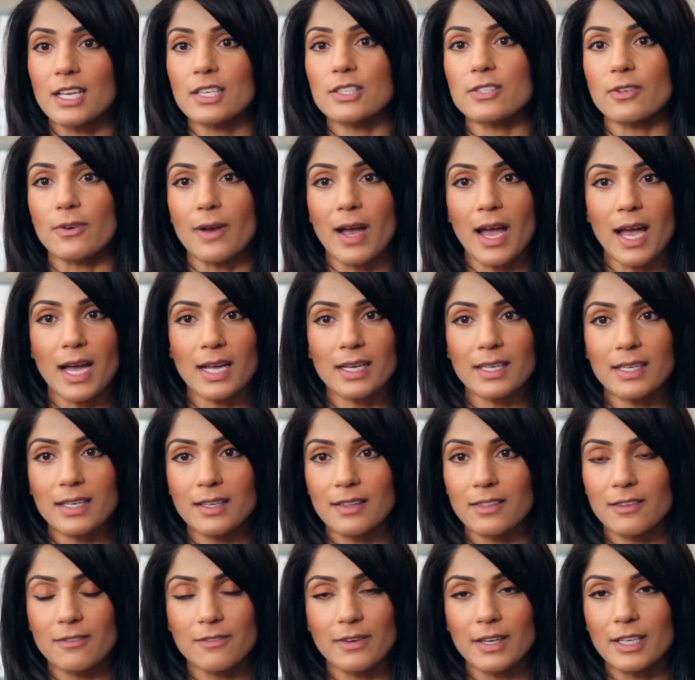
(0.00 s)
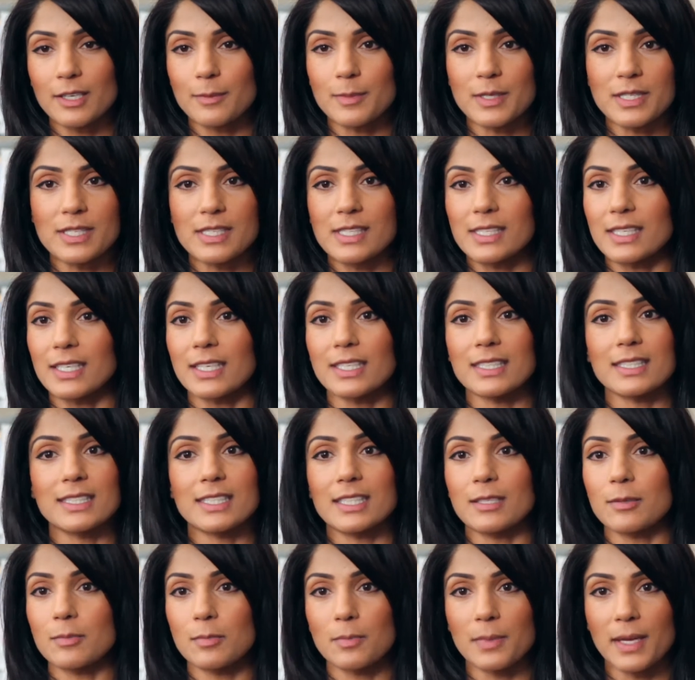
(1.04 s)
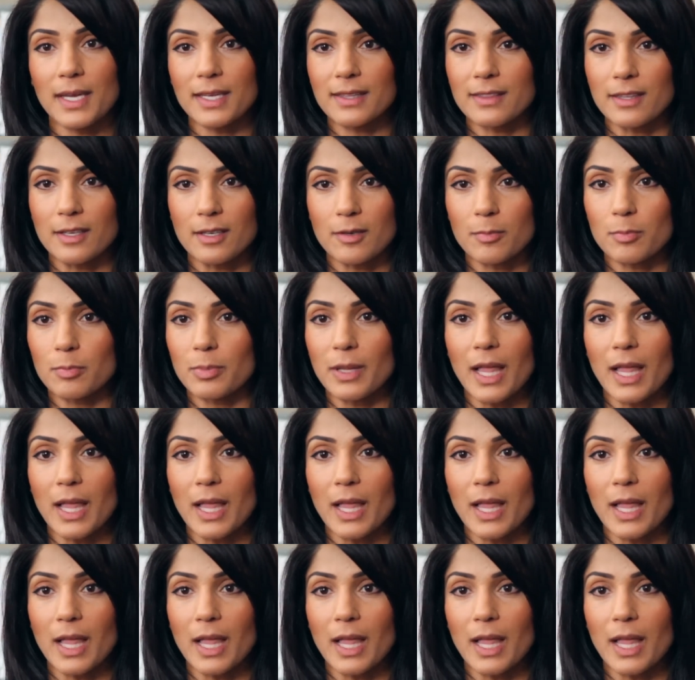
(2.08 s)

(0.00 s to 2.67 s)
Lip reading: So adding in the vitamin C didn't make the